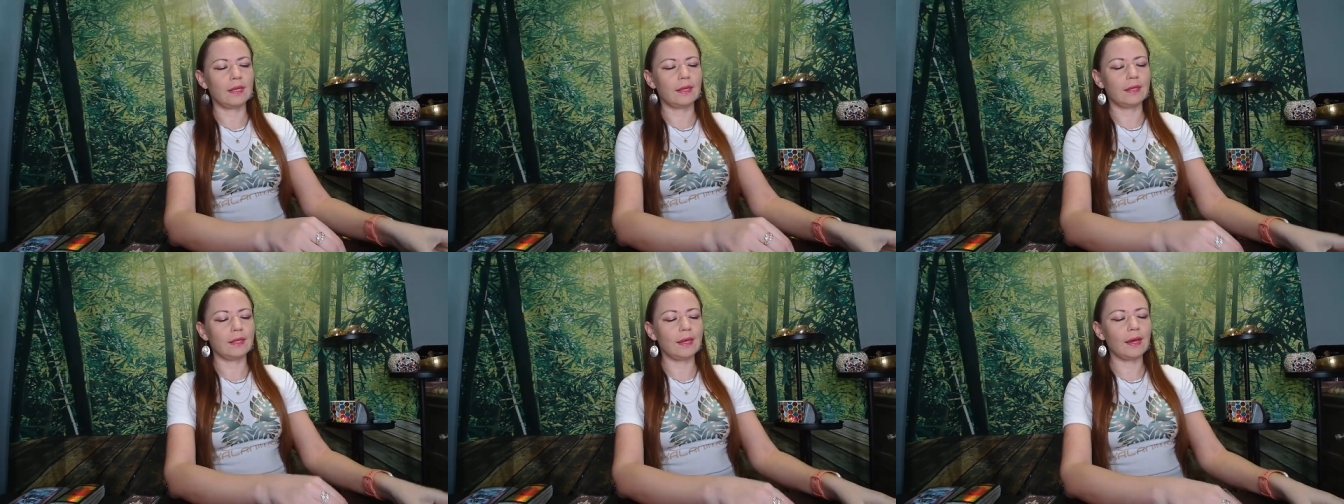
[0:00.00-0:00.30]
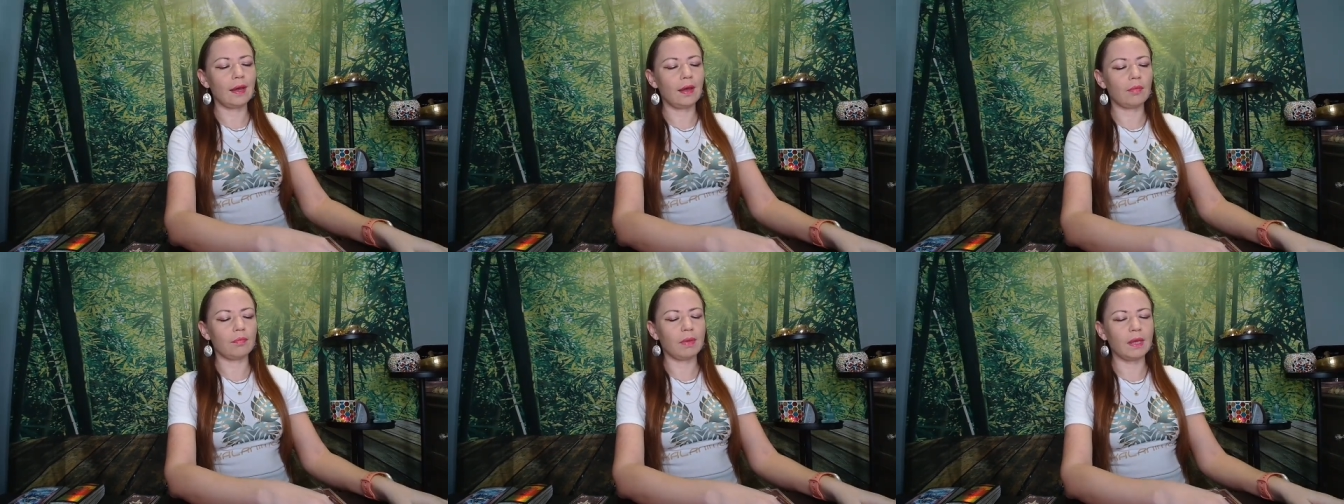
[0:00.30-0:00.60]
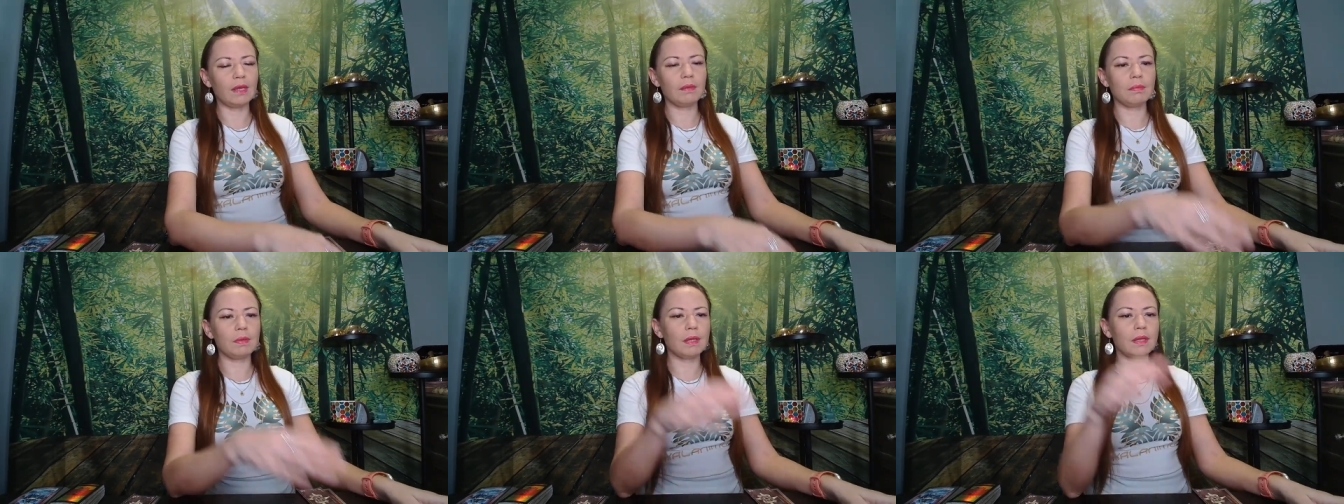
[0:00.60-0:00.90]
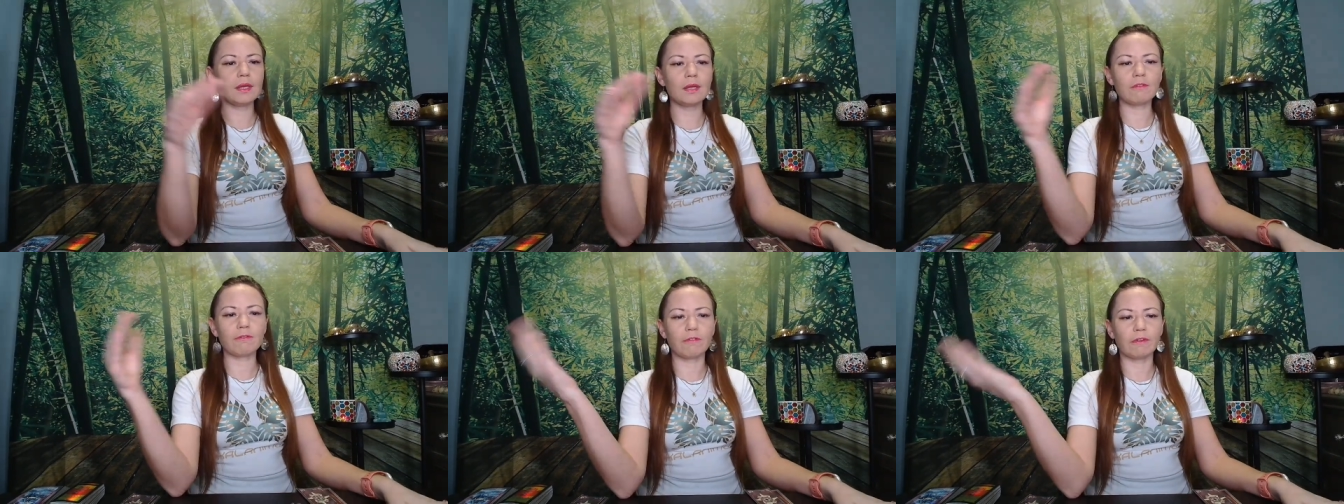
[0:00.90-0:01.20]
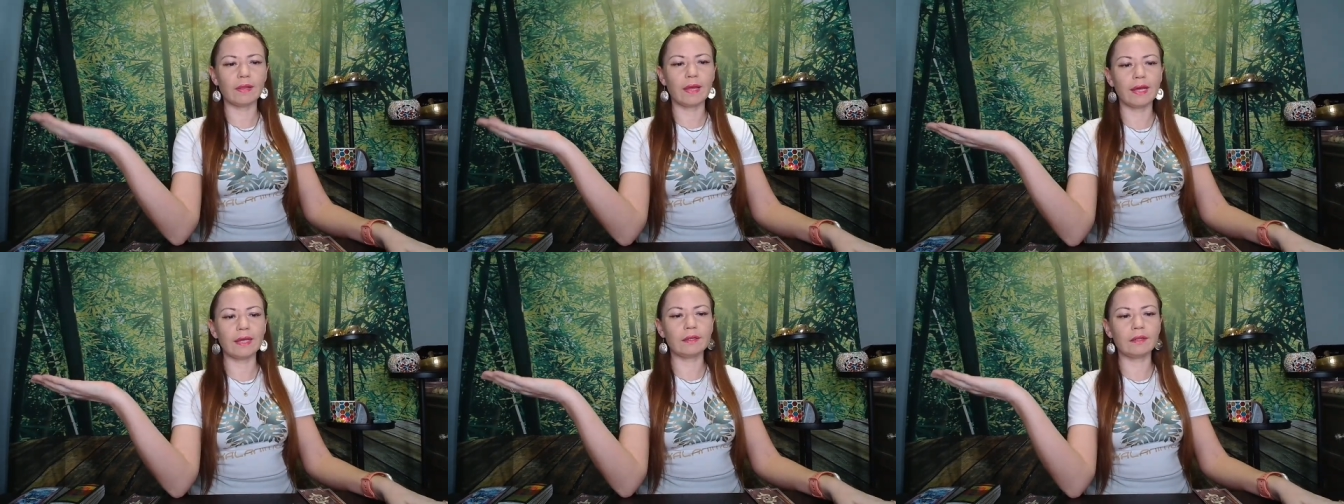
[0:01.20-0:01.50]
yeah, maybe
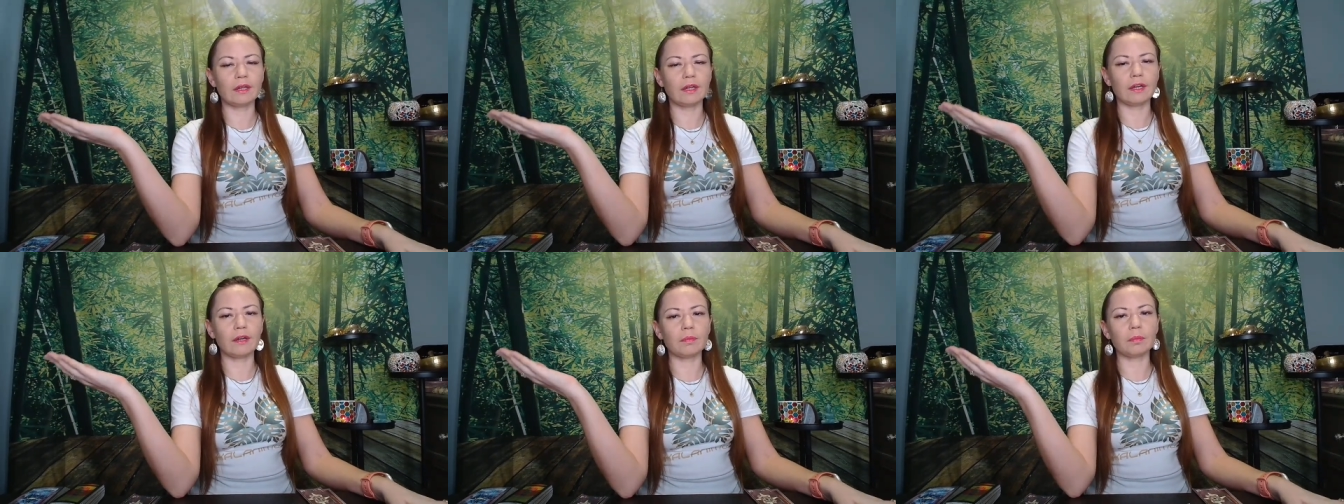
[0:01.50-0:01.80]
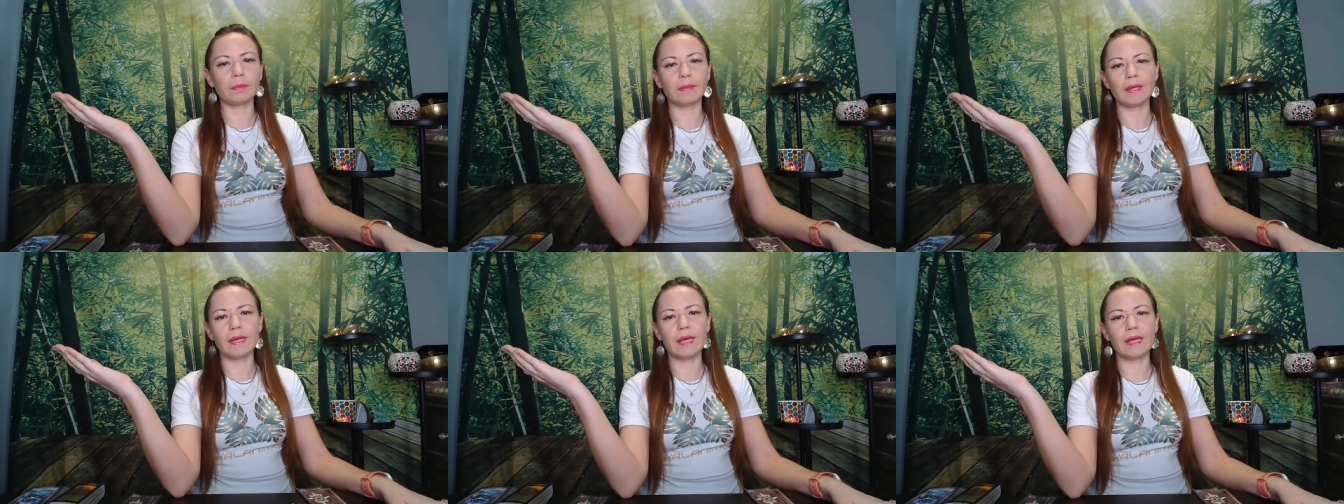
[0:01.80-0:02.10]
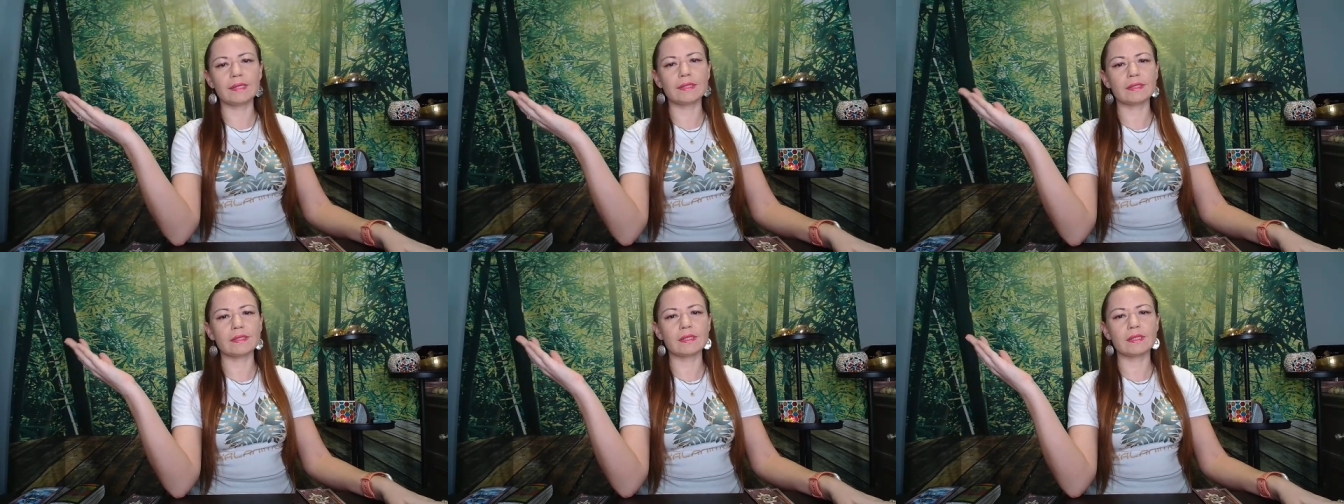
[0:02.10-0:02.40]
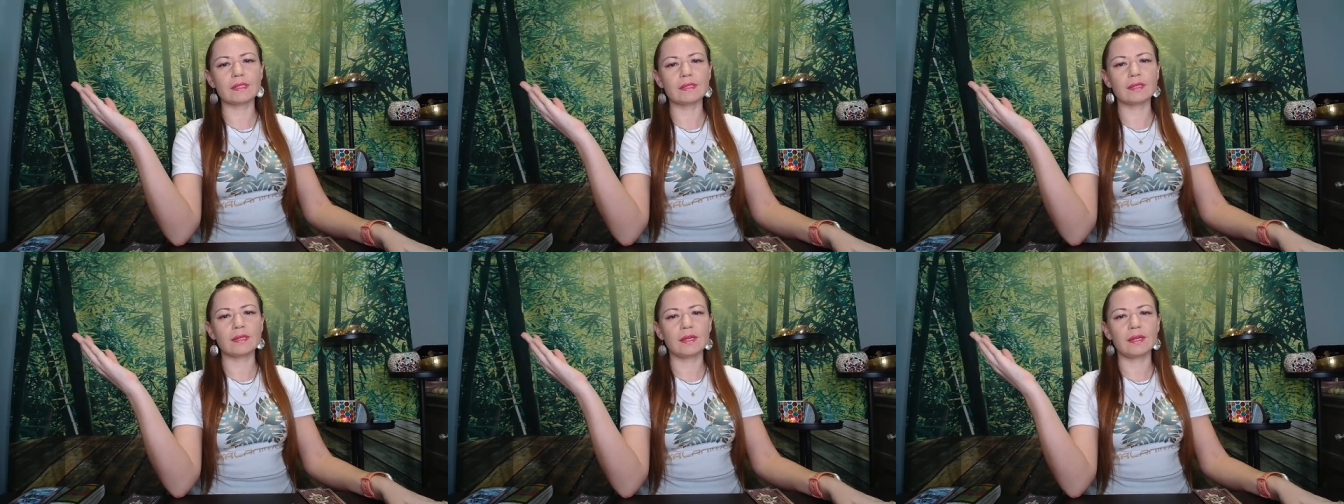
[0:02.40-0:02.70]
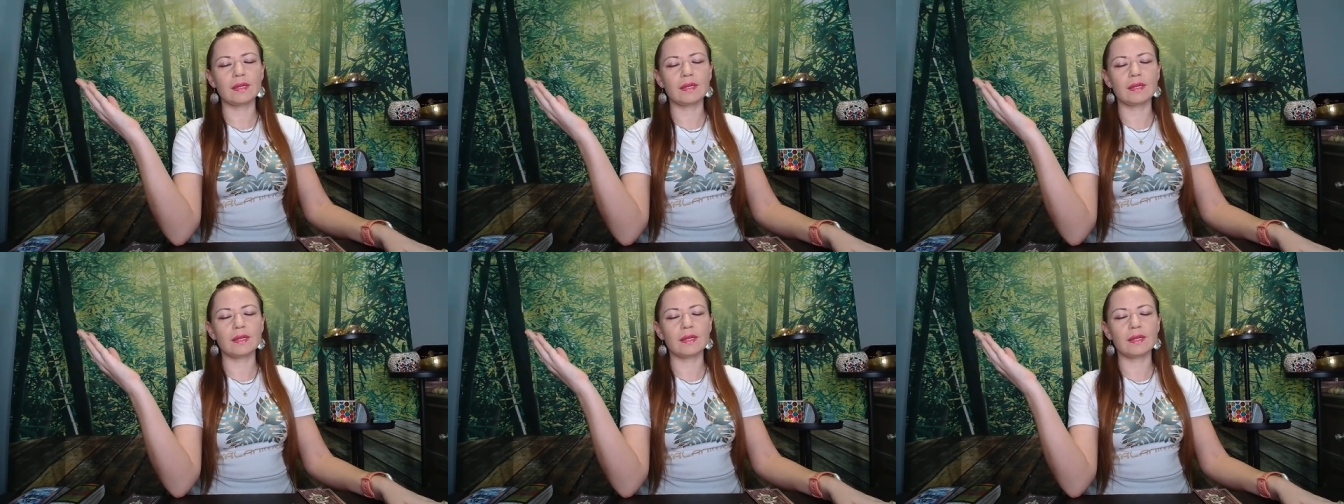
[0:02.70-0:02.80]
flying airplanes